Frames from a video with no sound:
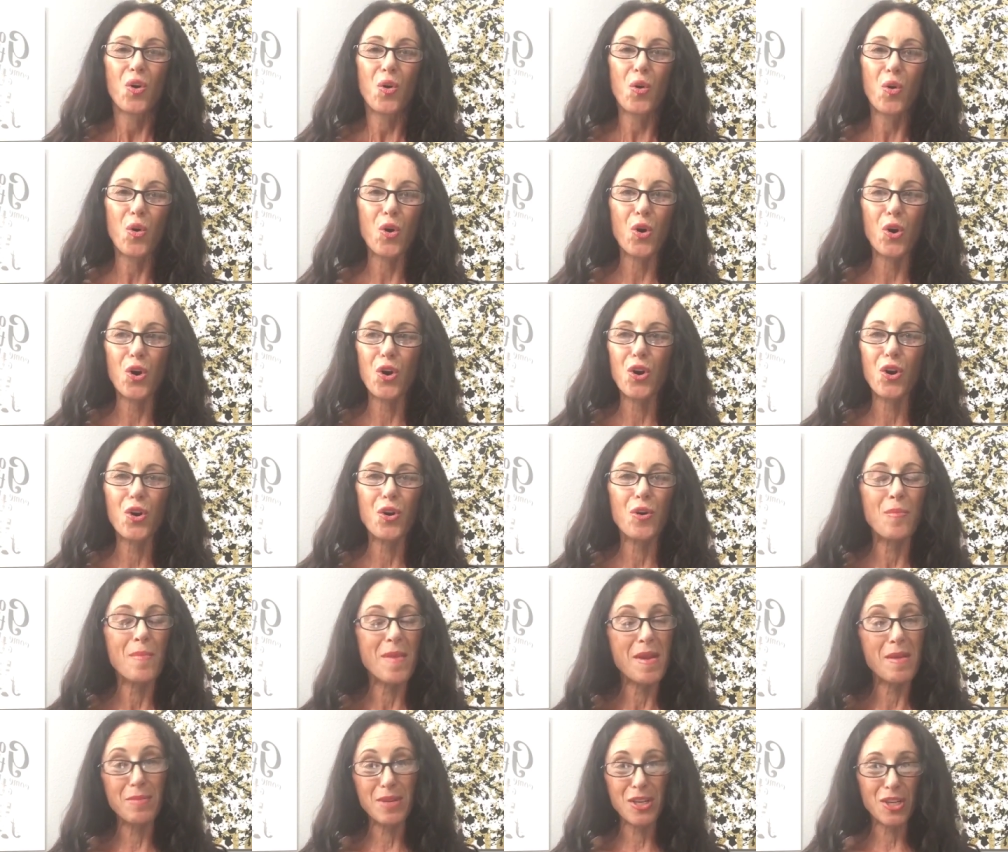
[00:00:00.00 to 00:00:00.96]
or
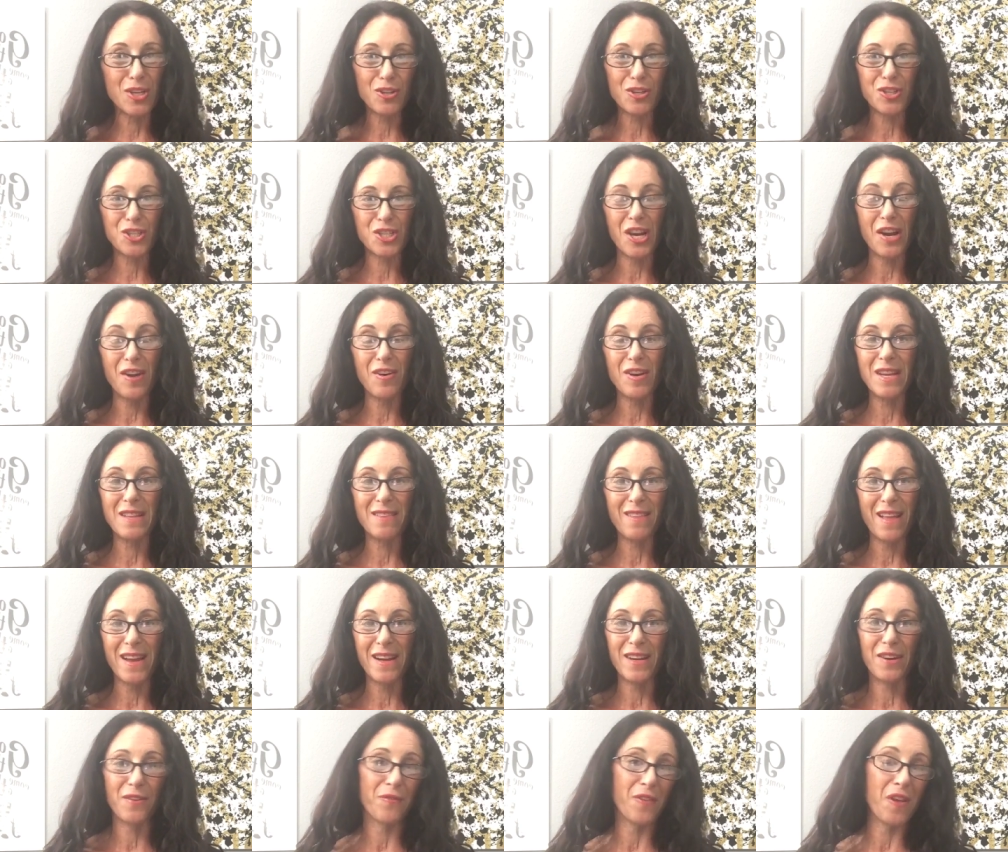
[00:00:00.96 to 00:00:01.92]
maybe you're sharing
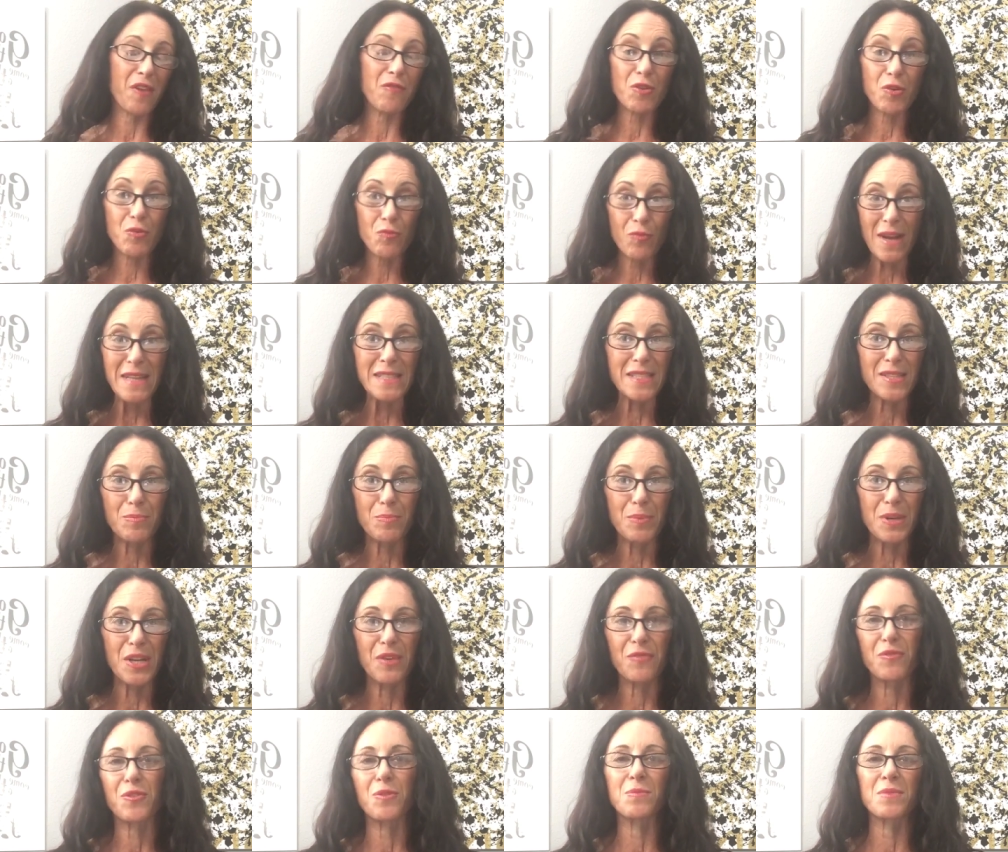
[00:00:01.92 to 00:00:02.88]
like a favorite
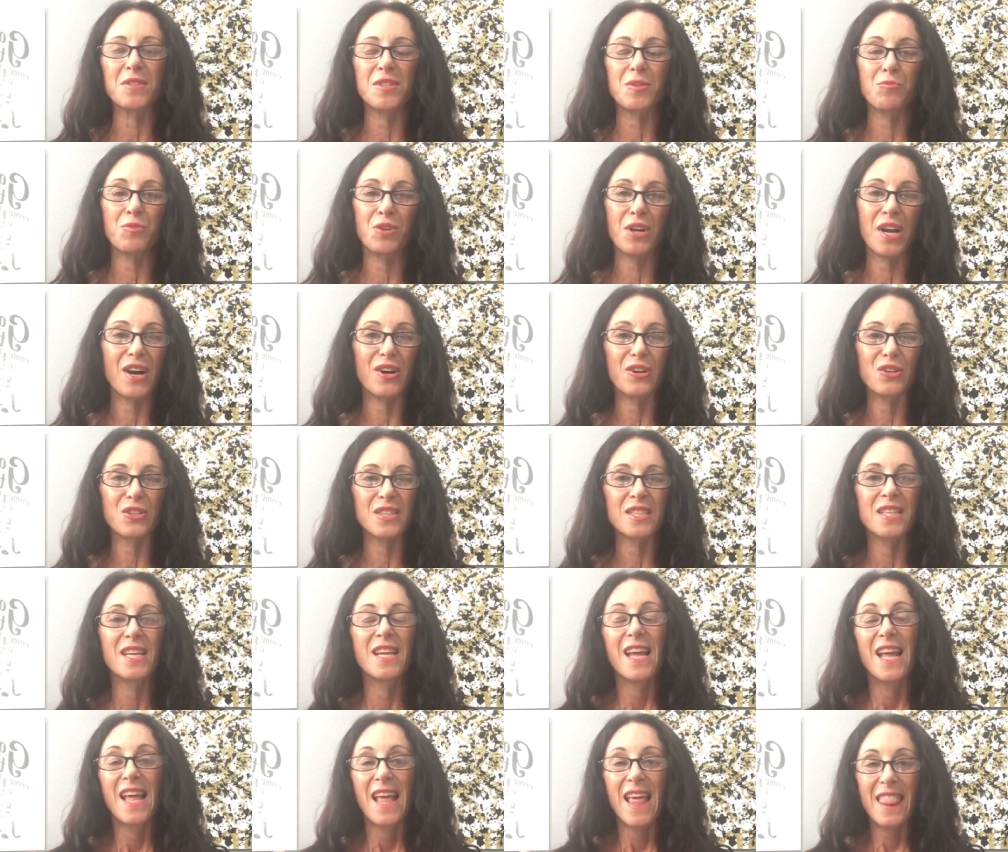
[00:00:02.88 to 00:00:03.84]
recipe from someone else.
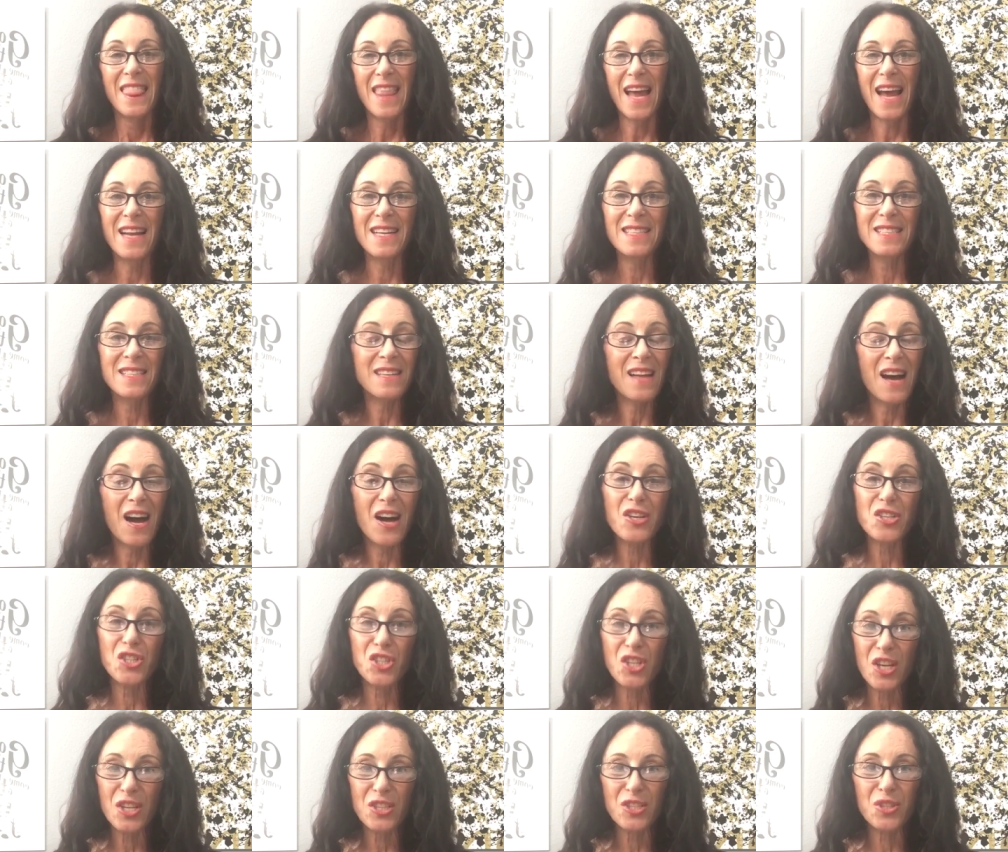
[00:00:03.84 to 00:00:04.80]
That is
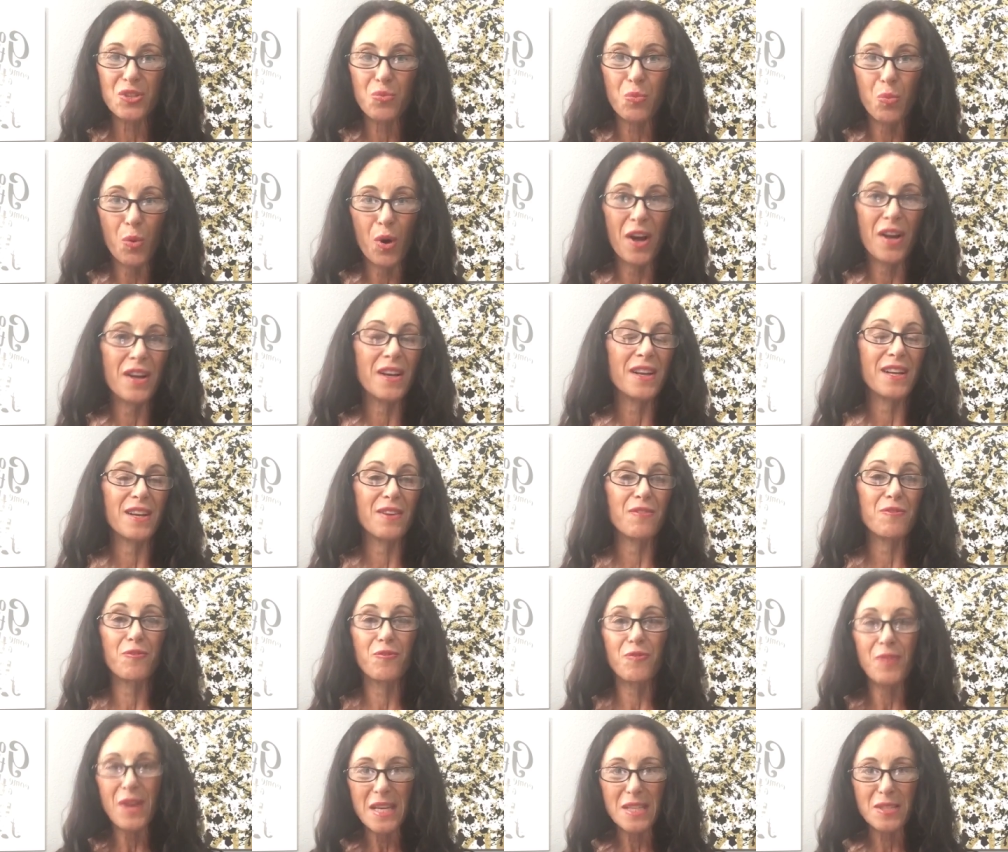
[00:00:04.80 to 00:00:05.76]
not just what
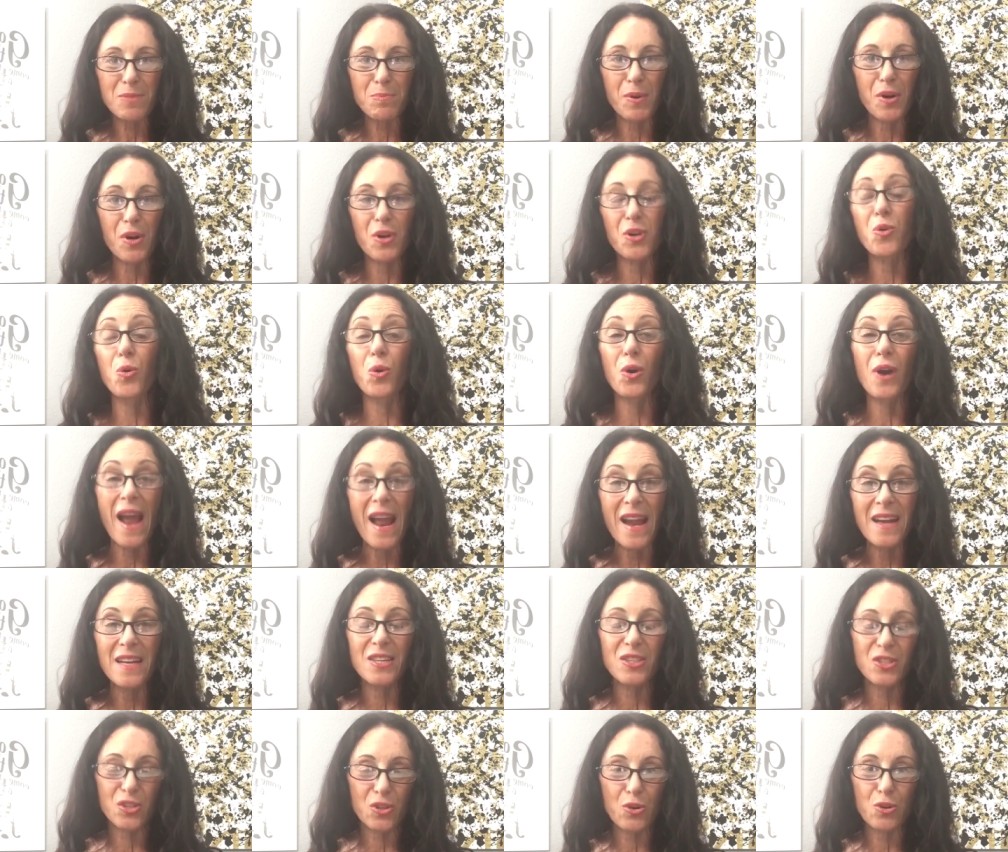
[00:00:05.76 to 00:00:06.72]
Facebook or
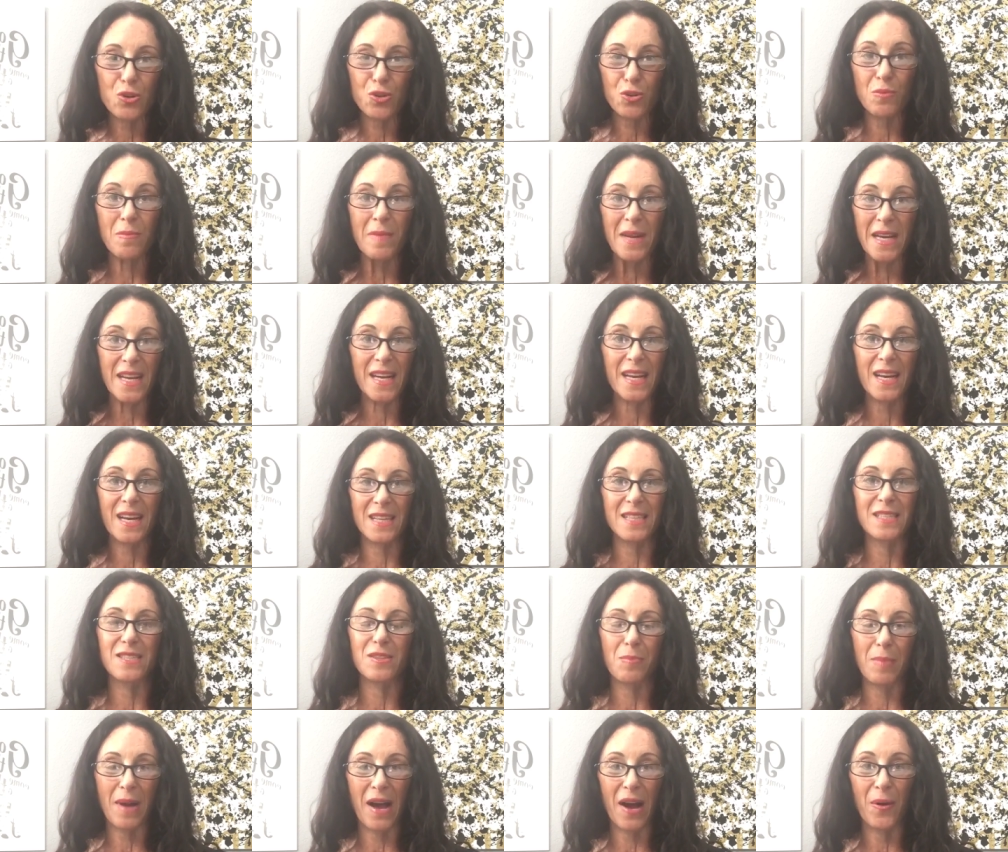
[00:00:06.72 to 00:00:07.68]
any social media
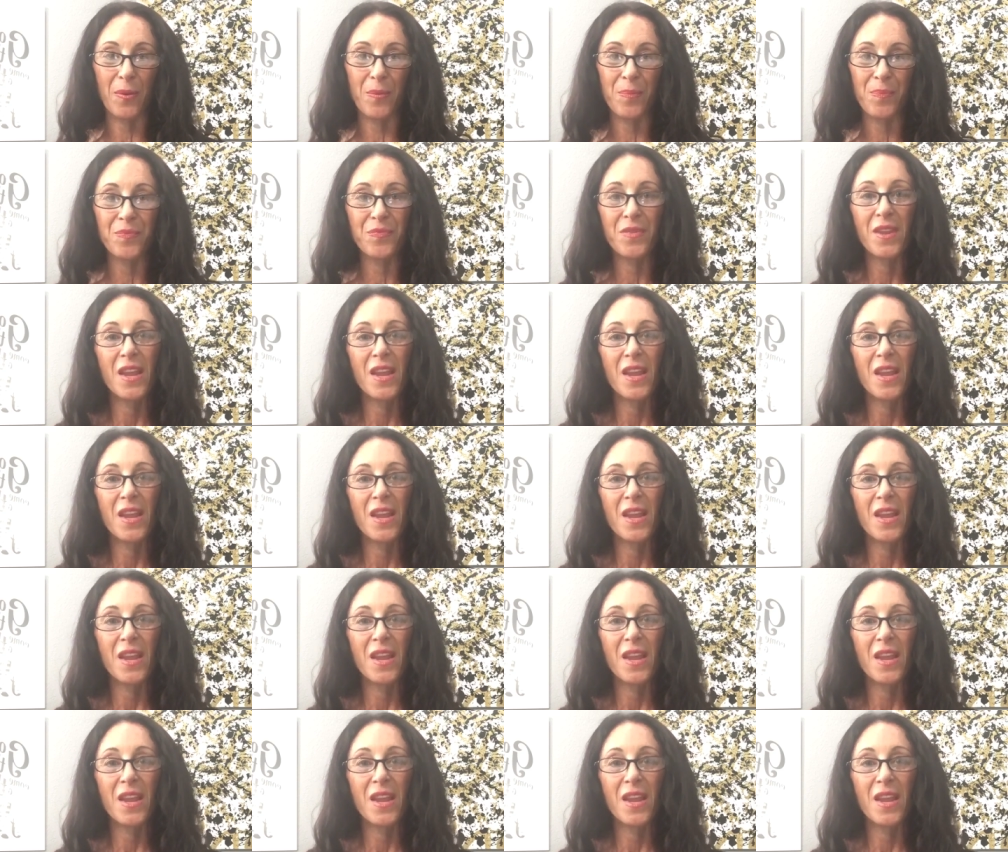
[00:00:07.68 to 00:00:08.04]
is about.